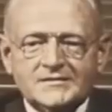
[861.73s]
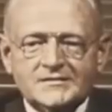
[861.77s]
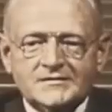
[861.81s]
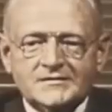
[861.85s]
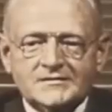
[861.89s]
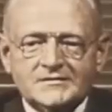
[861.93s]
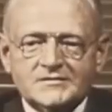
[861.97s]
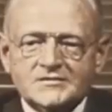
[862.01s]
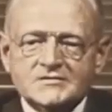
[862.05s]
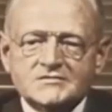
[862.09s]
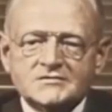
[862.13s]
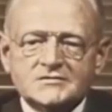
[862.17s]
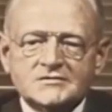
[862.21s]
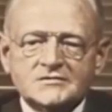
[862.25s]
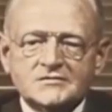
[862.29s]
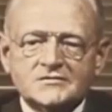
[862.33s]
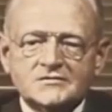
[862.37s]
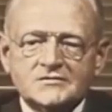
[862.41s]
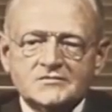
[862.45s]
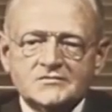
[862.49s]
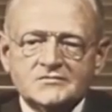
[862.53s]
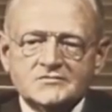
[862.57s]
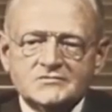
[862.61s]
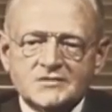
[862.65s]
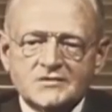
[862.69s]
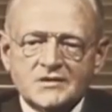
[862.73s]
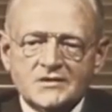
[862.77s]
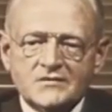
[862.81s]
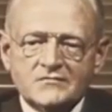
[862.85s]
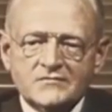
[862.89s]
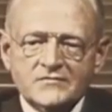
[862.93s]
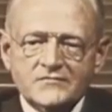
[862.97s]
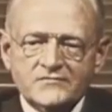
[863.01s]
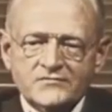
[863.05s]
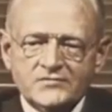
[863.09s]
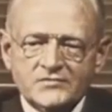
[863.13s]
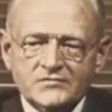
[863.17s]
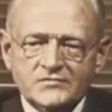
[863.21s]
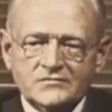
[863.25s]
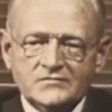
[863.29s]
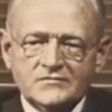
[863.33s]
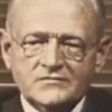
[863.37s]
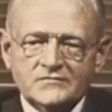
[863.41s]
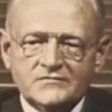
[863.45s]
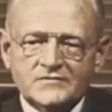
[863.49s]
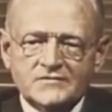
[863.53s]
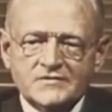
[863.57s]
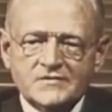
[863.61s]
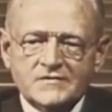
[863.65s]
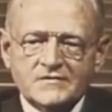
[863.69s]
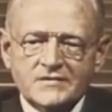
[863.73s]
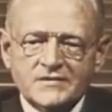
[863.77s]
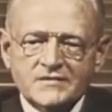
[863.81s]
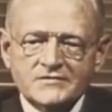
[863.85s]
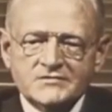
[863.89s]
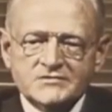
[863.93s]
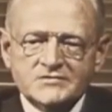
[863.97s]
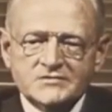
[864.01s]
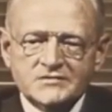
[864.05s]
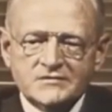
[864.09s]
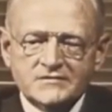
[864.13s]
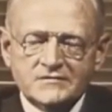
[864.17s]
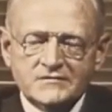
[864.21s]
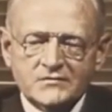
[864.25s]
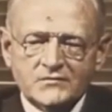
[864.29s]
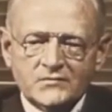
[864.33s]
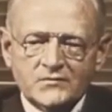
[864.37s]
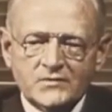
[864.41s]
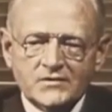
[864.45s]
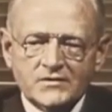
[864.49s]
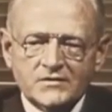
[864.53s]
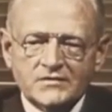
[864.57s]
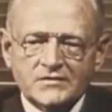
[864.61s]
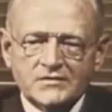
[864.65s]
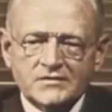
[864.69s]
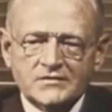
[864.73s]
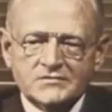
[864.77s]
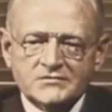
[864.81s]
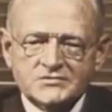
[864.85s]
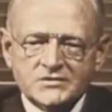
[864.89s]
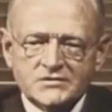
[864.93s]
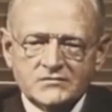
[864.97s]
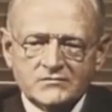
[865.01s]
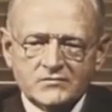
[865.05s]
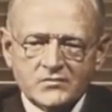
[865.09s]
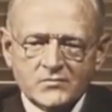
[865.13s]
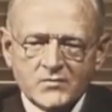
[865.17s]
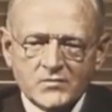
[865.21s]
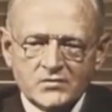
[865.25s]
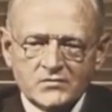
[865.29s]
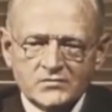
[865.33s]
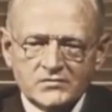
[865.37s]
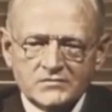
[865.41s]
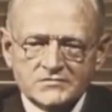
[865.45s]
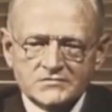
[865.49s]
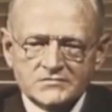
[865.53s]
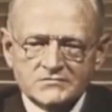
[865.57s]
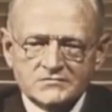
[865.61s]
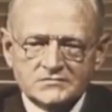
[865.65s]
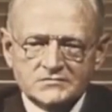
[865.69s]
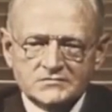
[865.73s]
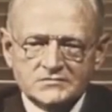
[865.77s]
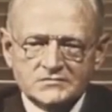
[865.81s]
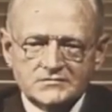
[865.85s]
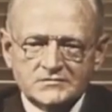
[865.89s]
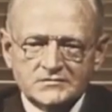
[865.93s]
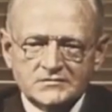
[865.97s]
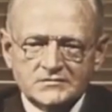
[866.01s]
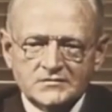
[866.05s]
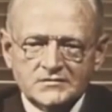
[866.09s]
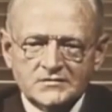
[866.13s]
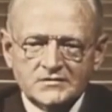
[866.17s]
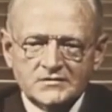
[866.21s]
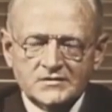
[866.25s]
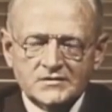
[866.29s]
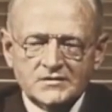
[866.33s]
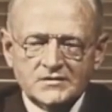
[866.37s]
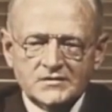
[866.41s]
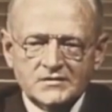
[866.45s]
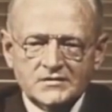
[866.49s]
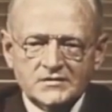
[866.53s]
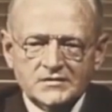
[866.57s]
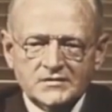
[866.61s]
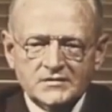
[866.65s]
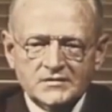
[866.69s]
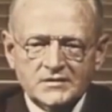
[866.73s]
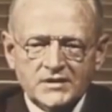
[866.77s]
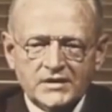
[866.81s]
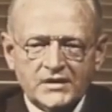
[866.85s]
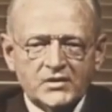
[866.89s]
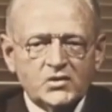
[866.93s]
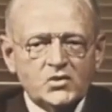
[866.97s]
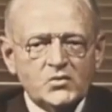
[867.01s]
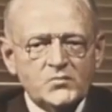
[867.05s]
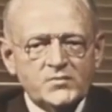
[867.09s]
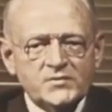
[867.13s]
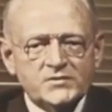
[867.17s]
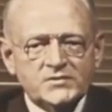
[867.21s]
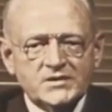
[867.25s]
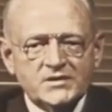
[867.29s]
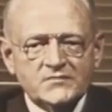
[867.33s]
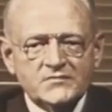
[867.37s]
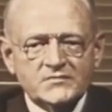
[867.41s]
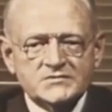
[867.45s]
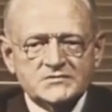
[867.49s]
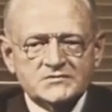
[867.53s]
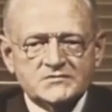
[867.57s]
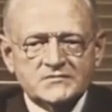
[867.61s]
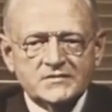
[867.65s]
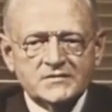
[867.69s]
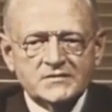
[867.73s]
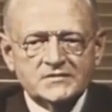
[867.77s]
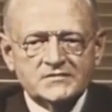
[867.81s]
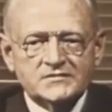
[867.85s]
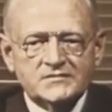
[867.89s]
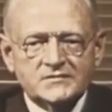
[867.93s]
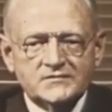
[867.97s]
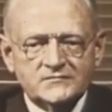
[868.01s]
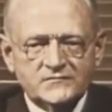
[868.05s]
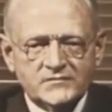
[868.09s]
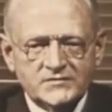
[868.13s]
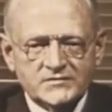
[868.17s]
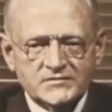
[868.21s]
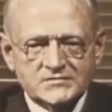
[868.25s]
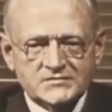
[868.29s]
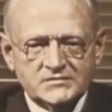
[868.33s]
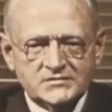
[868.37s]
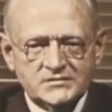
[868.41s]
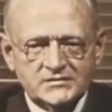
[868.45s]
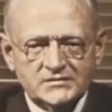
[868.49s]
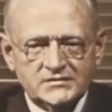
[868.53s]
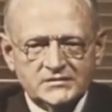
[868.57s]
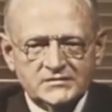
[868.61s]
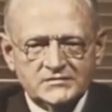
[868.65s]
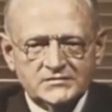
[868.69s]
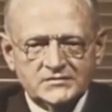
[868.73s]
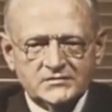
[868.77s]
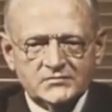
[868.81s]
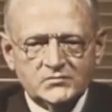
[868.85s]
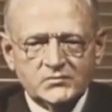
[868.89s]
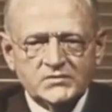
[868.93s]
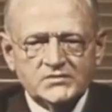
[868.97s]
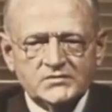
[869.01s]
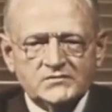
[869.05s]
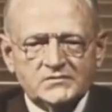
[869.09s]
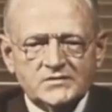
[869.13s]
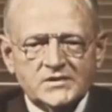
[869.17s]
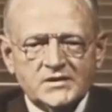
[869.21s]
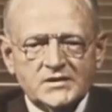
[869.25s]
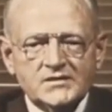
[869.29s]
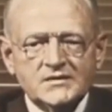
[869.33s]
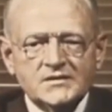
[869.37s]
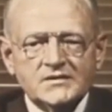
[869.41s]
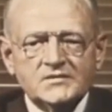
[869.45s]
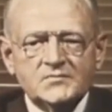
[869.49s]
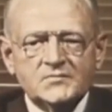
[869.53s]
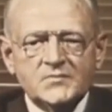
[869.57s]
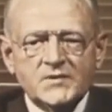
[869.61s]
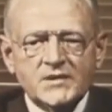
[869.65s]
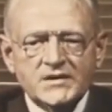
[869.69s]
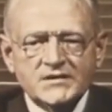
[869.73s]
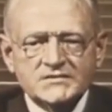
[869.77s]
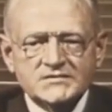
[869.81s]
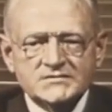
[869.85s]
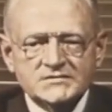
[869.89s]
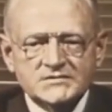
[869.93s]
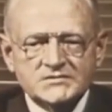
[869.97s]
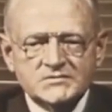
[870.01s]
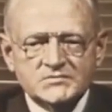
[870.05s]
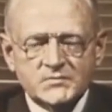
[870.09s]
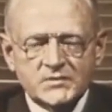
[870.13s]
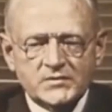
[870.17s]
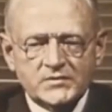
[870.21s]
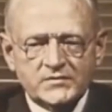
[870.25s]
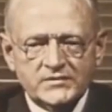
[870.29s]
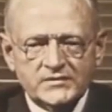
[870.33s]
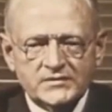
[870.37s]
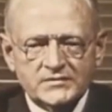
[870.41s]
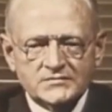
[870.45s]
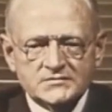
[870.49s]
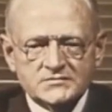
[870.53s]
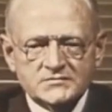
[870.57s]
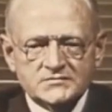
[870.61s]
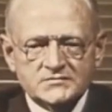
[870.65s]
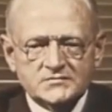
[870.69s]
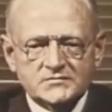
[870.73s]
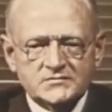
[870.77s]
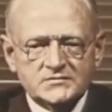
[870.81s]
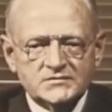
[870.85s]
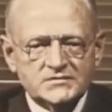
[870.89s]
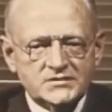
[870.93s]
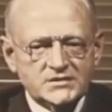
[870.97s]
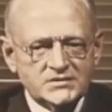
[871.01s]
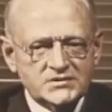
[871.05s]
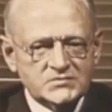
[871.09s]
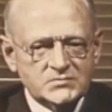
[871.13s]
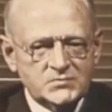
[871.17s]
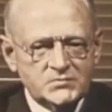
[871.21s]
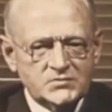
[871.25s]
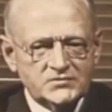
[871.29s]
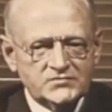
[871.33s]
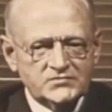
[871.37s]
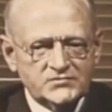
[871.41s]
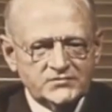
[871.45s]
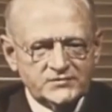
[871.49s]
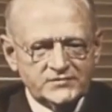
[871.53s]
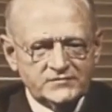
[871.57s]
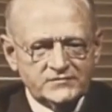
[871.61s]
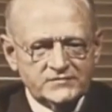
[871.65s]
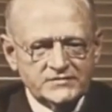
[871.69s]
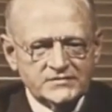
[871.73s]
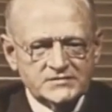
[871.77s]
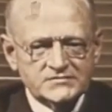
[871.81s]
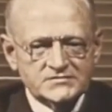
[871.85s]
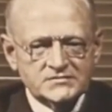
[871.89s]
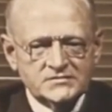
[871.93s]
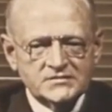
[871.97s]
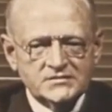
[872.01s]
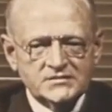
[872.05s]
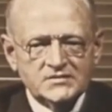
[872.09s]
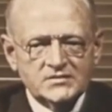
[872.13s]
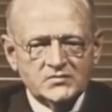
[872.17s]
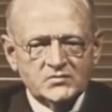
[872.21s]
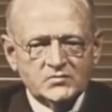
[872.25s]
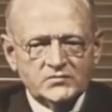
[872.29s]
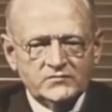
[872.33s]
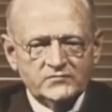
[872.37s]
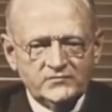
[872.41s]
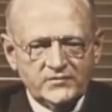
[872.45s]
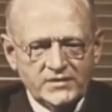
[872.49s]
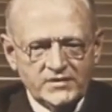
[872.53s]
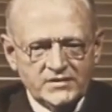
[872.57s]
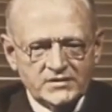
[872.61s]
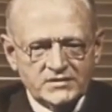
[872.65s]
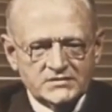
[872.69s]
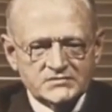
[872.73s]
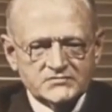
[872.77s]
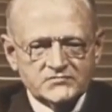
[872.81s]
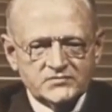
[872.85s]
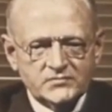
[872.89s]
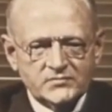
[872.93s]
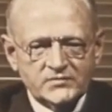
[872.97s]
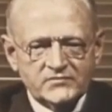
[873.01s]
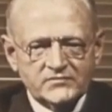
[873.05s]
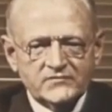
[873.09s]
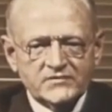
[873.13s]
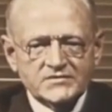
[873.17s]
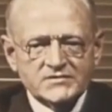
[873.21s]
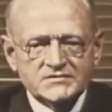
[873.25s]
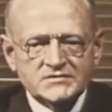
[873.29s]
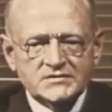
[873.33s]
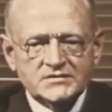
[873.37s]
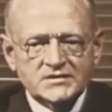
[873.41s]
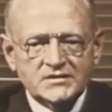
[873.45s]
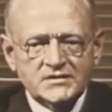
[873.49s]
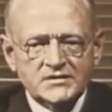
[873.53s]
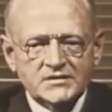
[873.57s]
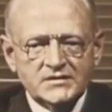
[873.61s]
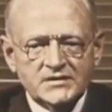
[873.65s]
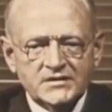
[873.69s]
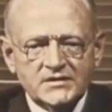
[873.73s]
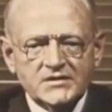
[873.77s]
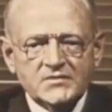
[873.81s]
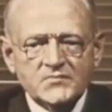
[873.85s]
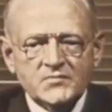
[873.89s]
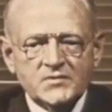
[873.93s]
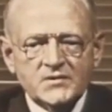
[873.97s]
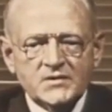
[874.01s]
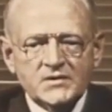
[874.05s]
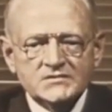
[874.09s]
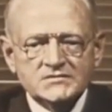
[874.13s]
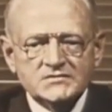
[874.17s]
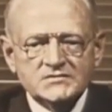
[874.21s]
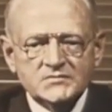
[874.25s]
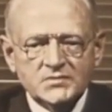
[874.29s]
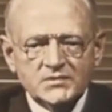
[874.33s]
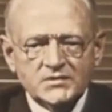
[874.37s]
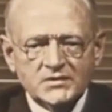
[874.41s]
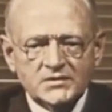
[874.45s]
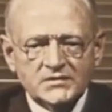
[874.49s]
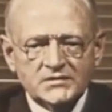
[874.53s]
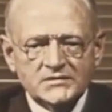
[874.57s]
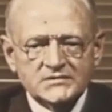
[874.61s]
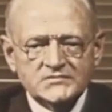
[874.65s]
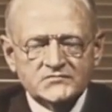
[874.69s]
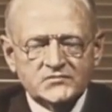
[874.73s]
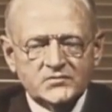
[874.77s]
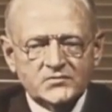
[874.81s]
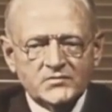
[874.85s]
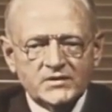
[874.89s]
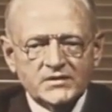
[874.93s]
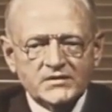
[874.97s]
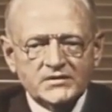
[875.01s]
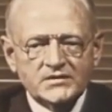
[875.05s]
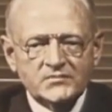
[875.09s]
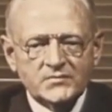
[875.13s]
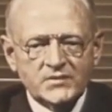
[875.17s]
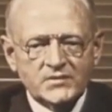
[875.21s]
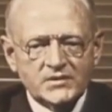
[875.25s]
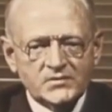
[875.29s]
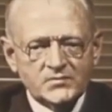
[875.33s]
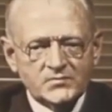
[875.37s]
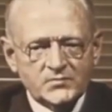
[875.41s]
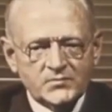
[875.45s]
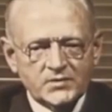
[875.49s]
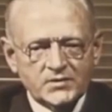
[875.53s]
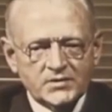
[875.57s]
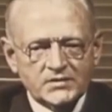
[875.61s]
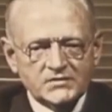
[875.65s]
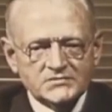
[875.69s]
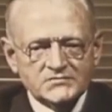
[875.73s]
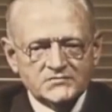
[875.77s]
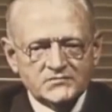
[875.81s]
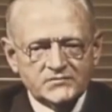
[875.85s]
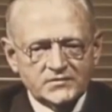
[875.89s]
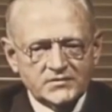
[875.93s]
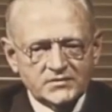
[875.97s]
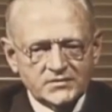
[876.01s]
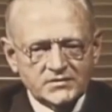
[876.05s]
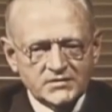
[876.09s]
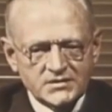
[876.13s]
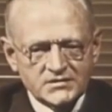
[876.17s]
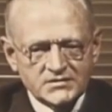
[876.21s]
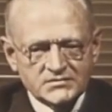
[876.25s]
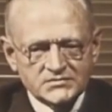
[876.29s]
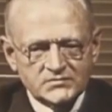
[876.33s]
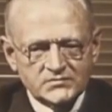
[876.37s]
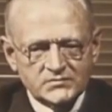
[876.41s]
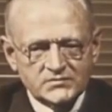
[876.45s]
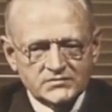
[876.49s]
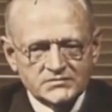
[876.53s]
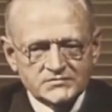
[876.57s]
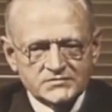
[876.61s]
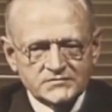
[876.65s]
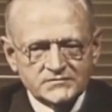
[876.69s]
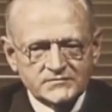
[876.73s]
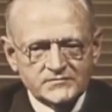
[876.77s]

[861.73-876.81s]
This concludes our review of current engineering work in General Motors. I hope it demonstrated convincingly that we do not let past experience or textbook theories prevent us from investigating any possibilities for making better products for our customers.